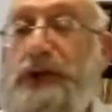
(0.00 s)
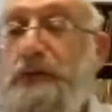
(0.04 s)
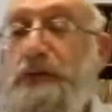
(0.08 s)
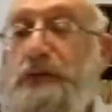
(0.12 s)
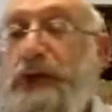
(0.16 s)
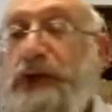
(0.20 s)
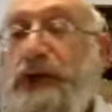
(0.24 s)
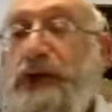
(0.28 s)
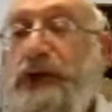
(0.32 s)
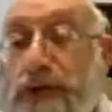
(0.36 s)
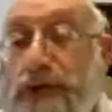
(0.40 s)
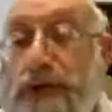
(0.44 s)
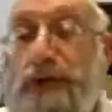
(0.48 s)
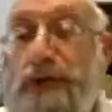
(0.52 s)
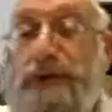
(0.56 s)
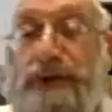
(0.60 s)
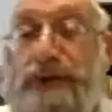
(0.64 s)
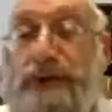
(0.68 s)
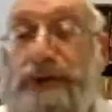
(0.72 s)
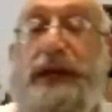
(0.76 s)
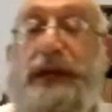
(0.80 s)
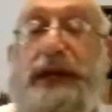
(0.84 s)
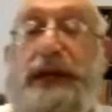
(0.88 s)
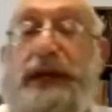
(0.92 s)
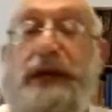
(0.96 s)
When you do have
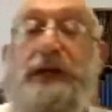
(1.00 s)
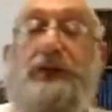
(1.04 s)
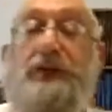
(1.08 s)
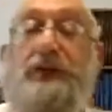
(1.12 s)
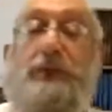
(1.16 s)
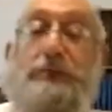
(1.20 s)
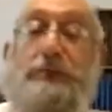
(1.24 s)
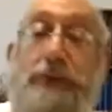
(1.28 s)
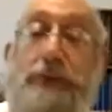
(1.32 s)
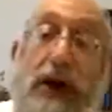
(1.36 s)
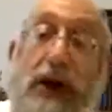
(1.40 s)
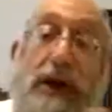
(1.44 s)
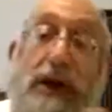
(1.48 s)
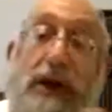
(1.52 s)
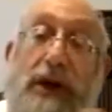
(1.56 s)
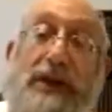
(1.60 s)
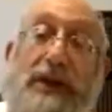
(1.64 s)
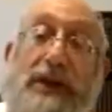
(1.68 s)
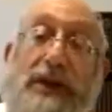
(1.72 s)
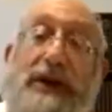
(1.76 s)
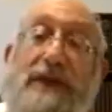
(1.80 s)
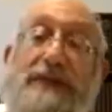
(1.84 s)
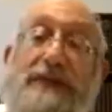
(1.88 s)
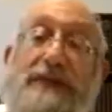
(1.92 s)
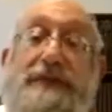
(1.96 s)
to make a new bracha, do you
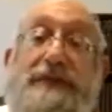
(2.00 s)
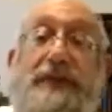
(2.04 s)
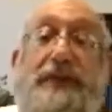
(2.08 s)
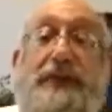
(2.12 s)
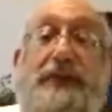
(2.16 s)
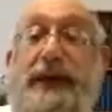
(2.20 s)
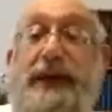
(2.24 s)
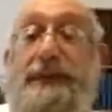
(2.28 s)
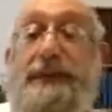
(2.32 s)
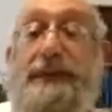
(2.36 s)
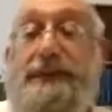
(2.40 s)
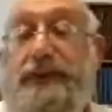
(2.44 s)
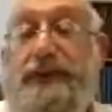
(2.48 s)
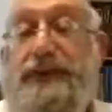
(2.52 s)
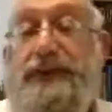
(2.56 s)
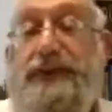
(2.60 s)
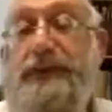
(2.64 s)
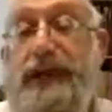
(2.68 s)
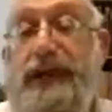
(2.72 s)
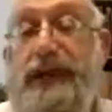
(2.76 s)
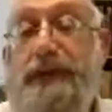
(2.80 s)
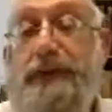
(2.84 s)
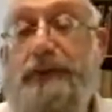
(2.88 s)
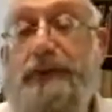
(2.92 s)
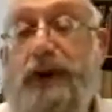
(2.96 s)
have to first
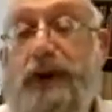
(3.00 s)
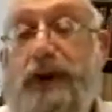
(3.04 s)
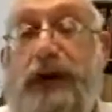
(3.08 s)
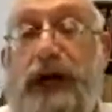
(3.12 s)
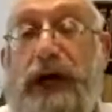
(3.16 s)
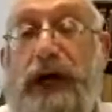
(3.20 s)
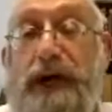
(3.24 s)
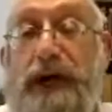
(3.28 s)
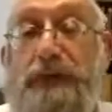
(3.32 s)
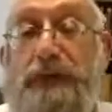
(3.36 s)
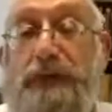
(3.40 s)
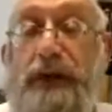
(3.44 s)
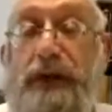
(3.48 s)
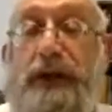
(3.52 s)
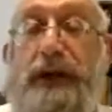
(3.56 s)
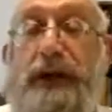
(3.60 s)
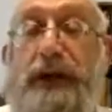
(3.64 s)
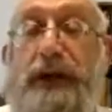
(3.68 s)
make a bracha achrona in the